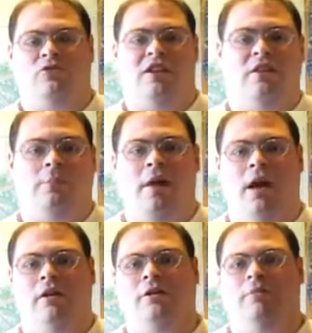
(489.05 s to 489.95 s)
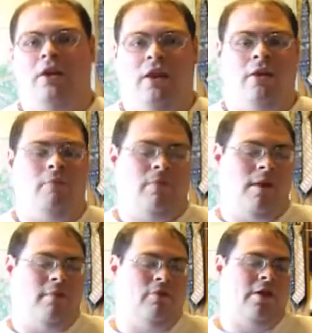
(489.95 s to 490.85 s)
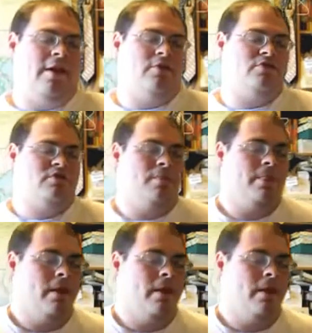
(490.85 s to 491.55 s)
Check the blog. You know everything else.